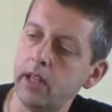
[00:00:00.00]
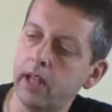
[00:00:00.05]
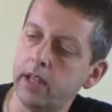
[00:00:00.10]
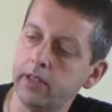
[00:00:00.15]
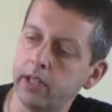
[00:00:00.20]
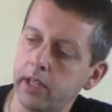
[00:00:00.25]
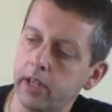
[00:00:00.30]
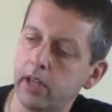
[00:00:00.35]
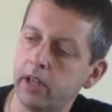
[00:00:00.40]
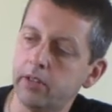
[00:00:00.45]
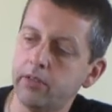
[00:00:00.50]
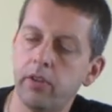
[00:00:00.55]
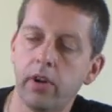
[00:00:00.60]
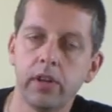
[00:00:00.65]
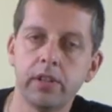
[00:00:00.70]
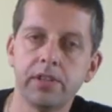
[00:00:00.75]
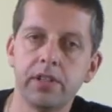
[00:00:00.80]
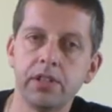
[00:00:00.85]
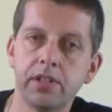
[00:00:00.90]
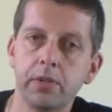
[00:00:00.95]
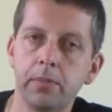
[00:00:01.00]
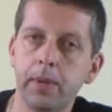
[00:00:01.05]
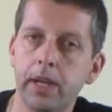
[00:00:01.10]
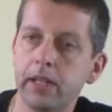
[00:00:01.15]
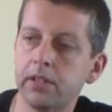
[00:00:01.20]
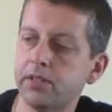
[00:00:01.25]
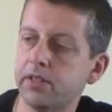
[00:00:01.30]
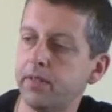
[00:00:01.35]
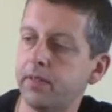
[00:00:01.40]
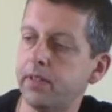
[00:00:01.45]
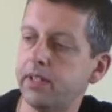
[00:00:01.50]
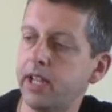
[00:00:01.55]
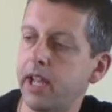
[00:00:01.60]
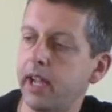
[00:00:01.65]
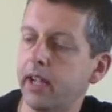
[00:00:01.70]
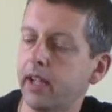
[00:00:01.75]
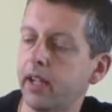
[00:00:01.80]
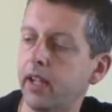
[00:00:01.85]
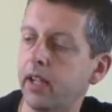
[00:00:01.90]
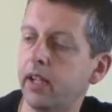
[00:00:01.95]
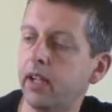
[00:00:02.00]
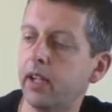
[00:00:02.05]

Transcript: and the card rises up out of the deck.